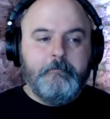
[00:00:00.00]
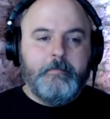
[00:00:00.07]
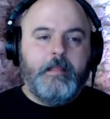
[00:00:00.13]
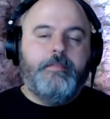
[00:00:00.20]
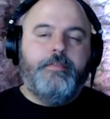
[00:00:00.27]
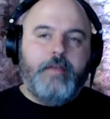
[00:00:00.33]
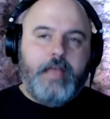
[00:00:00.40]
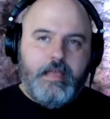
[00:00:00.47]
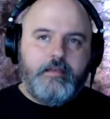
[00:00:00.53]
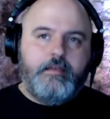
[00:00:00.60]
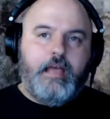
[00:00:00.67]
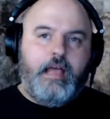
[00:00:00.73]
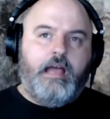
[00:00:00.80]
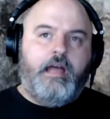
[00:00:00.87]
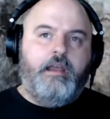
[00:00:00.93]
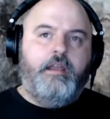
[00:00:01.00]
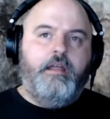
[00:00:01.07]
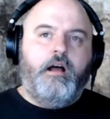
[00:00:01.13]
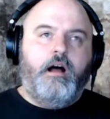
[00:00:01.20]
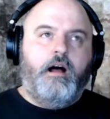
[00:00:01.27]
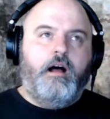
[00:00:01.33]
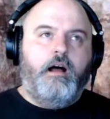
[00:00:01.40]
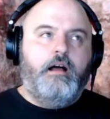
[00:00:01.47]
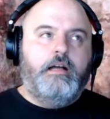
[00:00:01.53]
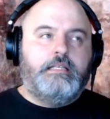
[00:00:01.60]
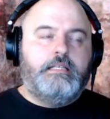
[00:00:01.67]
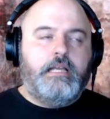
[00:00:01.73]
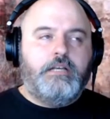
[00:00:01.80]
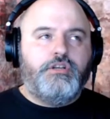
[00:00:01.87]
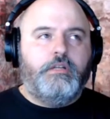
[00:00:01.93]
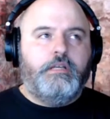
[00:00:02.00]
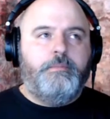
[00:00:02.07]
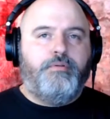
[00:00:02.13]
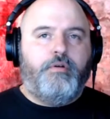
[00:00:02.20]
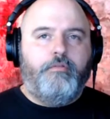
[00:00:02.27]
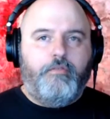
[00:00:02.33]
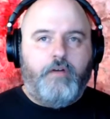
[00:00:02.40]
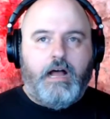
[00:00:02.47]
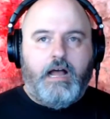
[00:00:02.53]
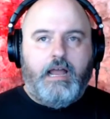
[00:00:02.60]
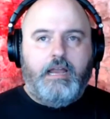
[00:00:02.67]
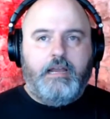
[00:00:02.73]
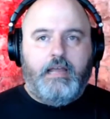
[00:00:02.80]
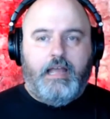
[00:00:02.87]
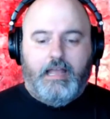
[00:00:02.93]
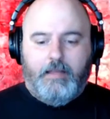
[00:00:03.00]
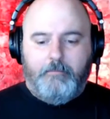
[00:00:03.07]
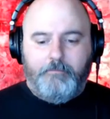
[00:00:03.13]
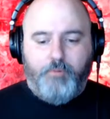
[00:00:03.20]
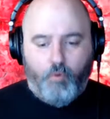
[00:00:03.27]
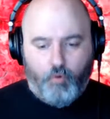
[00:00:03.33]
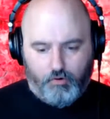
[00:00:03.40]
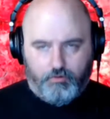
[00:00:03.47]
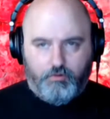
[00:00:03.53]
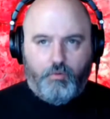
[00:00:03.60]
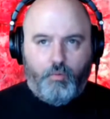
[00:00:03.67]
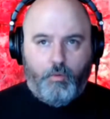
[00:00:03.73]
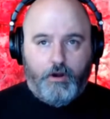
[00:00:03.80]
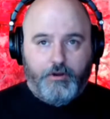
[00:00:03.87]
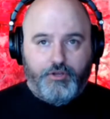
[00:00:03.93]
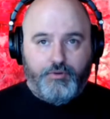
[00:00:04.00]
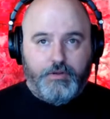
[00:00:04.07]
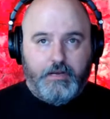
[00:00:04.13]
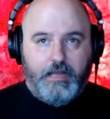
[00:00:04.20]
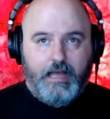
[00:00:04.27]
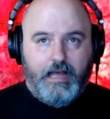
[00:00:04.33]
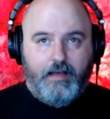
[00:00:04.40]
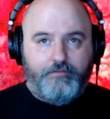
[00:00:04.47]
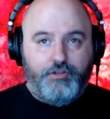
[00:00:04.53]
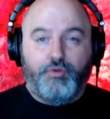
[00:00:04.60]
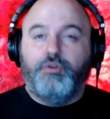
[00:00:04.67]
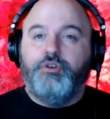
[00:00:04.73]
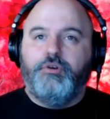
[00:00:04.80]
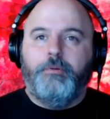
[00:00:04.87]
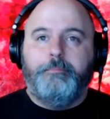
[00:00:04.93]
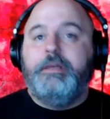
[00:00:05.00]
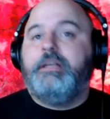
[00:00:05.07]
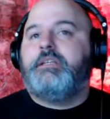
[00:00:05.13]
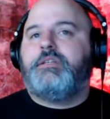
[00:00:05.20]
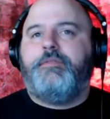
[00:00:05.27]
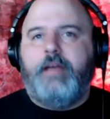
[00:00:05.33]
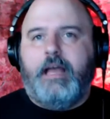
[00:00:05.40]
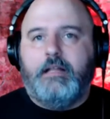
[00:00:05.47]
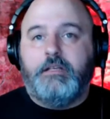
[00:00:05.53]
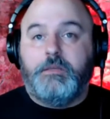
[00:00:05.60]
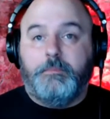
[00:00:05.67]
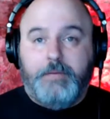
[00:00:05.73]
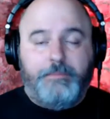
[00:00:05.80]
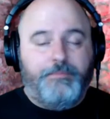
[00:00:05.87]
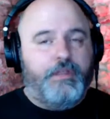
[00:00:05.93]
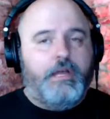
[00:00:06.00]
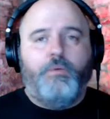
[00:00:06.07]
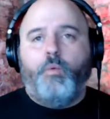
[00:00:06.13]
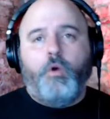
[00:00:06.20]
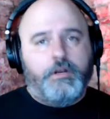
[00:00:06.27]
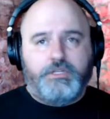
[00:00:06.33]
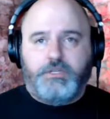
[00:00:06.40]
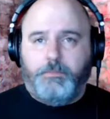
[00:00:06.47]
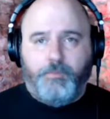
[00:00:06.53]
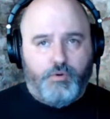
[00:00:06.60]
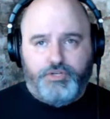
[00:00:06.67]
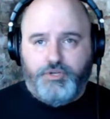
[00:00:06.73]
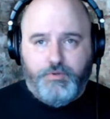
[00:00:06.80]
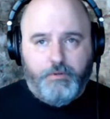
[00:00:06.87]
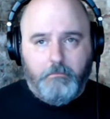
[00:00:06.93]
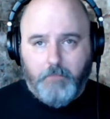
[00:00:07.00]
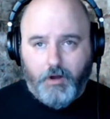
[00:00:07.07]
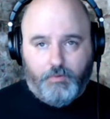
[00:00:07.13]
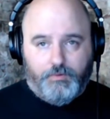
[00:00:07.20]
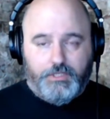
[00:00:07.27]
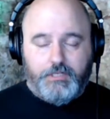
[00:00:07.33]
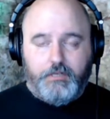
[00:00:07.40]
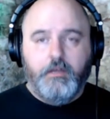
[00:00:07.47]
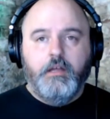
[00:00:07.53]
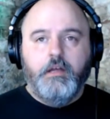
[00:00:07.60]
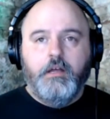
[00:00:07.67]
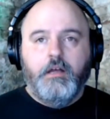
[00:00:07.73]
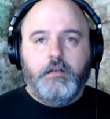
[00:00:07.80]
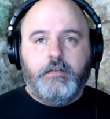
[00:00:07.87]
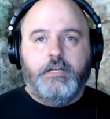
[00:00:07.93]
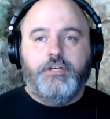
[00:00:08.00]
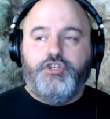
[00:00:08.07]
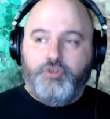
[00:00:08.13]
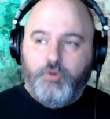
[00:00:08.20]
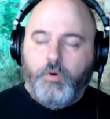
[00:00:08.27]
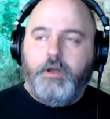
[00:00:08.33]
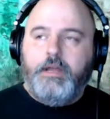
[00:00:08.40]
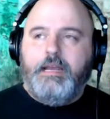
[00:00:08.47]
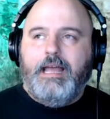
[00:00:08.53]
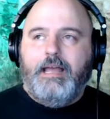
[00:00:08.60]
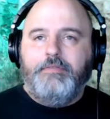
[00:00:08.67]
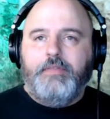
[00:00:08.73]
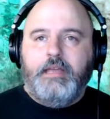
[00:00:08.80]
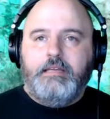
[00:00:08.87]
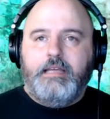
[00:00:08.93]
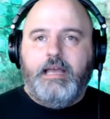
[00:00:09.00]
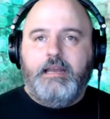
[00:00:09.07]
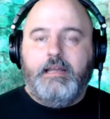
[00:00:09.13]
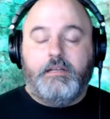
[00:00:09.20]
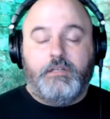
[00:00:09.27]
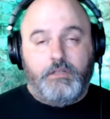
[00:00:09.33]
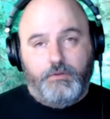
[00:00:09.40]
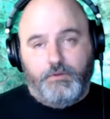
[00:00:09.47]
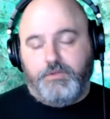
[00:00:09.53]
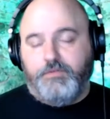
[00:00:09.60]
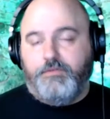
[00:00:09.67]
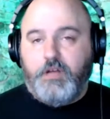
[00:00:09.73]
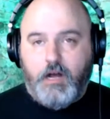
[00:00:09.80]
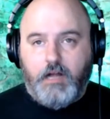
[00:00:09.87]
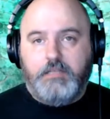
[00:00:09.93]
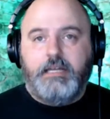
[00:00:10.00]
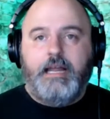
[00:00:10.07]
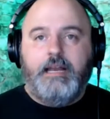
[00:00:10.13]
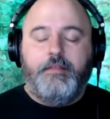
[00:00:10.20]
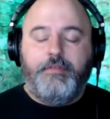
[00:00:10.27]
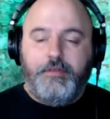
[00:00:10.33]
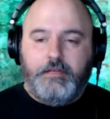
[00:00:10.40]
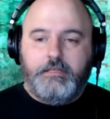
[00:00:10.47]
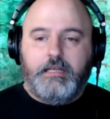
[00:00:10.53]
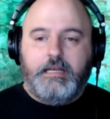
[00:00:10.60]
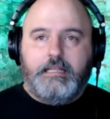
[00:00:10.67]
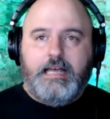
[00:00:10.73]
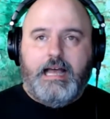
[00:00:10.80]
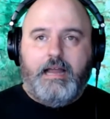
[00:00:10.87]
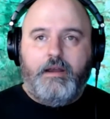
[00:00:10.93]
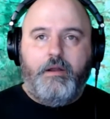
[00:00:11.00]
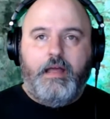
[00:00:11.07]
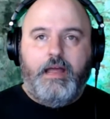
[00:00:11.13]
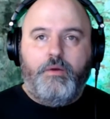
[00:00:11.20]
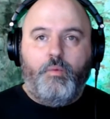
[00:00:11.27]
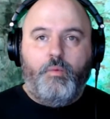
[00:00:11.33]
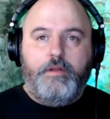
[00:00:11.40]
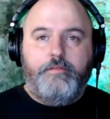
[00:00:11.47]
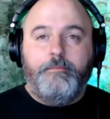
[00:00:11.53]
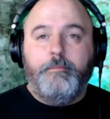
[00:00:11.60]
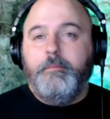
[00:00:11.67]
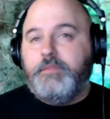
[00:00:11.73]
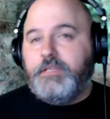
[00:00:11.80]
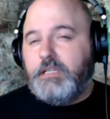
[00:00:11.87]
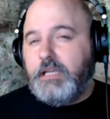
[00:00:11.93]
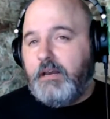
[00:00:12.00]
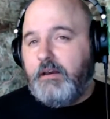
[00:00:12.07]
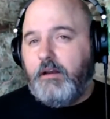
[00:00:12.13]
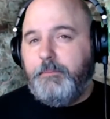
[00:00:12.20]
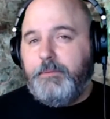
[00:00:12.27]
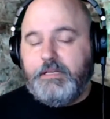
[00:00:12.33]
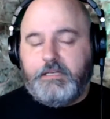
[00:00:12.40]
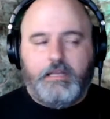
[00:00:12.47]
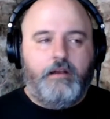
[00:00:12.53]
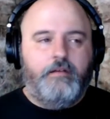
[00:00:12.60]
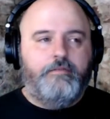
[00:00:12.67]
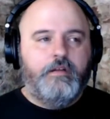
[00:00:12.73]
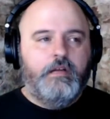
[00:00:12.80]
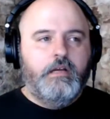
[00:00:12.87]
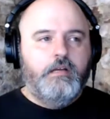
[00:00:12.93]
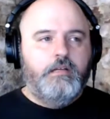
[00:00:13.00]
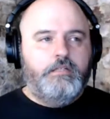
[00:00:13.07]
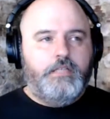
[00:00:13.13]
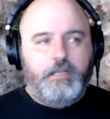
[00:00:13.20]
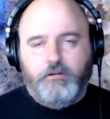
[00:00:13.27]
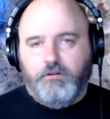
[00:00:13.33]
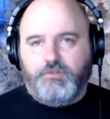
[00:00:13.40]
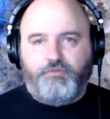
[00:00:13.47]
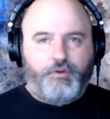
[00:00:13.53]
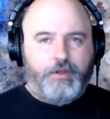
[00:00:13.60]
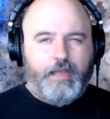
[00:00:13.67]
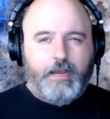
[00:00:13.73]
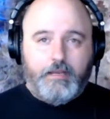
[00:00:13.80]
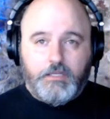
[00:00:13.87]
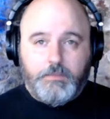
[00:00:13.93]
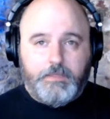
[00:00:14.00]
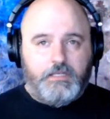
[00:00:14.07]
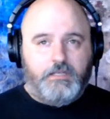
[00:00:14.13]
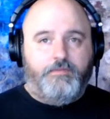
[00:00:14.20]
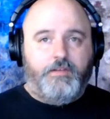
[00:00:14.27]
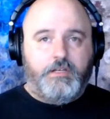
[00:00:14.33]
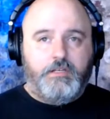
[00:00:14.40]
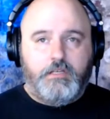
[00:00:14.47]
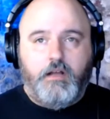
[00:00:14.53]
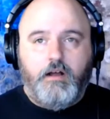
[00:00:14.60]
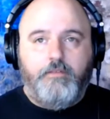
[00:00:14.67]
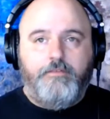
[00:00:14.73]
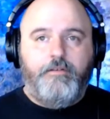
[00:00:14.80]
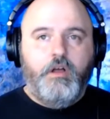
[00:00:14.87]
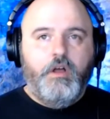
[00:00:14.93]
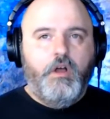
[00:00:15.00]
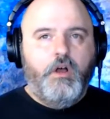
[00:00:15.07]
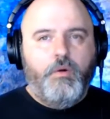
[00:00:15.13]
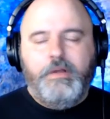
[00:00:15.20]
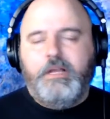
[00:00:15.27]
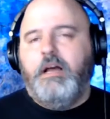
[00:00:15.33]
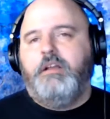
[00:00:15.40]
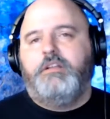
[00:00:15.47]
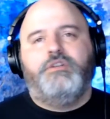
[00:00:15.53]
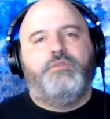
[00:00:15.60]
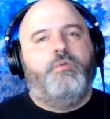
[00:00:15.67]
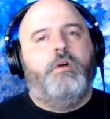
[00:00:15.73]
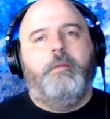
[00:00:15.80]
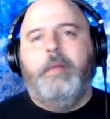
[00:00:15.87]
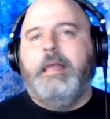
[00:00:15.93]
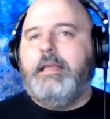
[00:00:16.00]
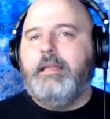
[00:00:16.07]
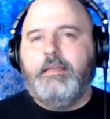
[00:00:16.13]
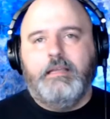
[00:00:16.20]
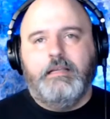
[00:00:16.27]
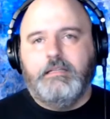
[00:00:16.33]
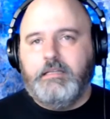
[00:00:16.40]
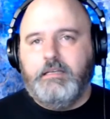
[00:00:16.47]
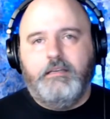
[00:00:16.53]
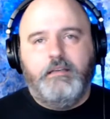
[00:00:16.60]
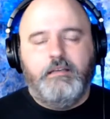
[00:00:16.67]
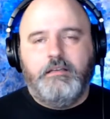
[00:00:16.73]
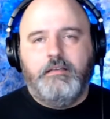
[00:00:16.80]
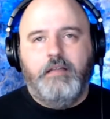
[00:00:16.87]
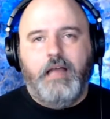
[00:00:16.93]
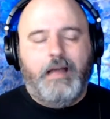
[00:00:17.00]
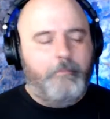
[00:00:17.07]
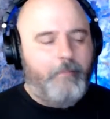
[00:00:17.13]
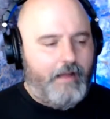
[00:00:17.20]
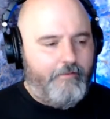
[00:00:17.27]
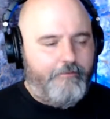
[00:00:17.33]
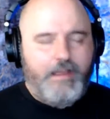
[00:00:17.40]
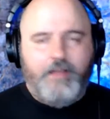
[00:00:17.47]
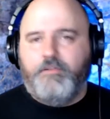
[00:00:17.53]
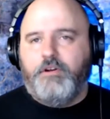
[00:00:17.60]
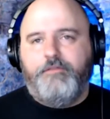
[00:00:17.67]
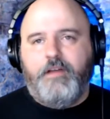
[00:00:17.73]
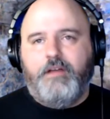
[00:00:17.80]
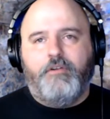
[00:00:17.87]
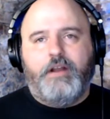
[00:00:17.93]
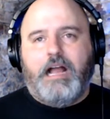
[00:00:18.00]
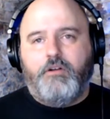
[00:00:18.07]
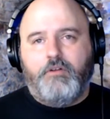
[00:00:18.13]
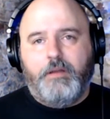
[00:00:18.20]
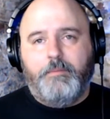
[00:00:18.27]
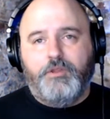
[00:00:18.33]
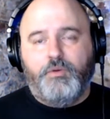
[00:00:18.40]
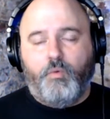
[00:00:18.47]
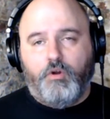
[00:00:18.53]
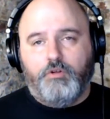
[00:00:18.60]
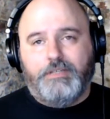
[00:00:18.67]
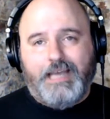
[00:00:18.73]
they can essentially provide a portal where you can have your biggest fans, the people that want to support you the most, can join and then get exclusive content, things like that. And we've set it up instead of tiers for getting specific stuff. We kind of just want to make it easy. Yeah, my favorite acronym in the world,